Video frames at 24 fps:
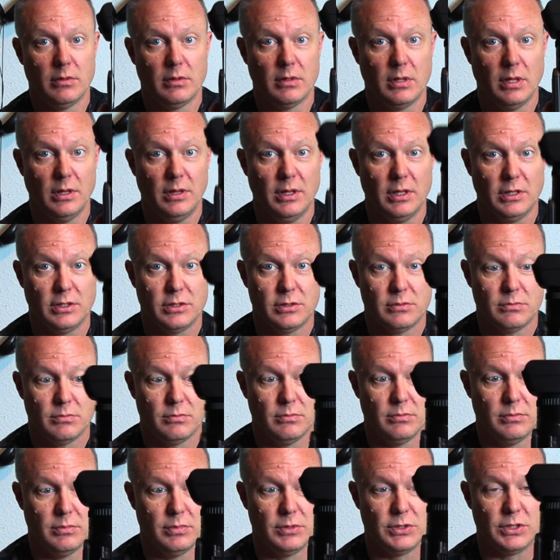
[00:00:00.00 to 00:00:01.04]
to this
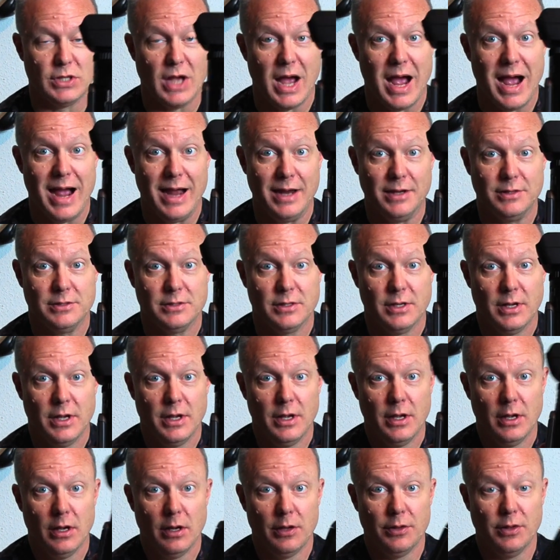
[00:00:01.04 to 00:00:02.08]
size.
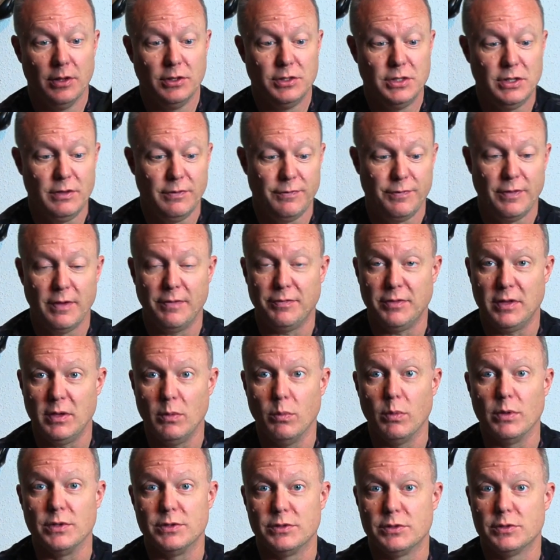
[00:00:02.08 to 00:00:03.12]
The G50
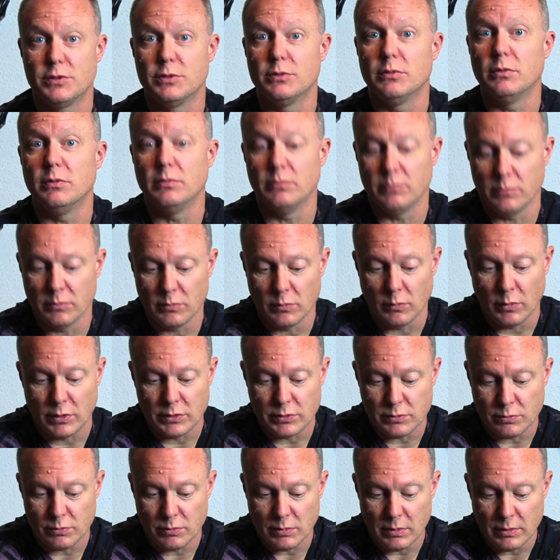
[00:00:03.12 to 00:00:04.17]
was
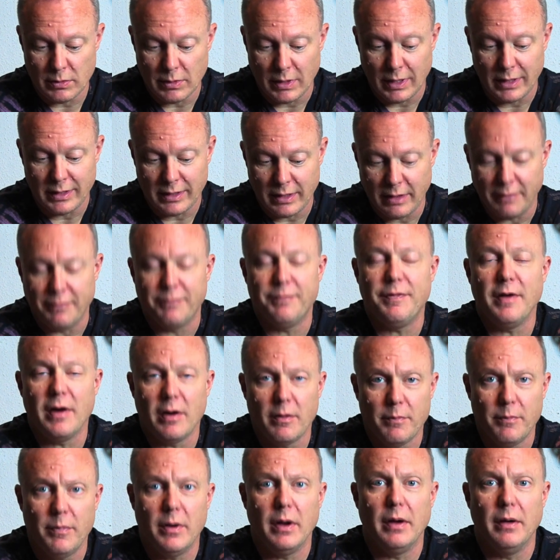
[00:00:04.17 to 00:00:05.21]
a
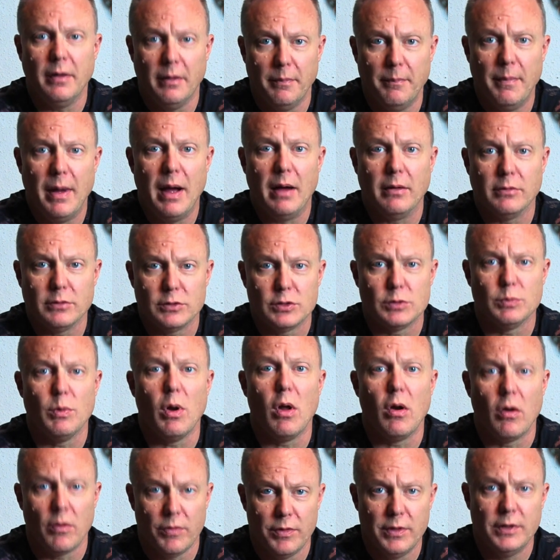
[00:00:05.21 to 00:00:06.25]
fair amount
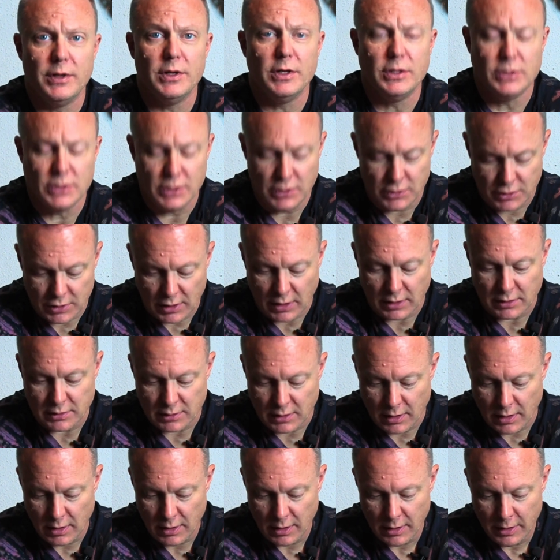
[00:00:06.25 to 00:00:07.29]
smaller than the
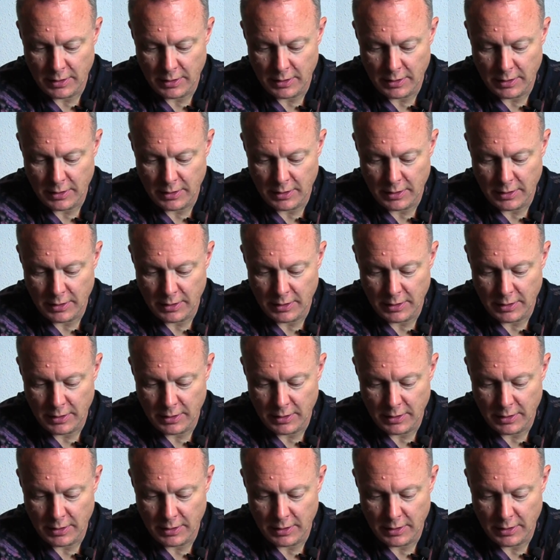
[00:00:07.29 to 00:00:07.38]
G60.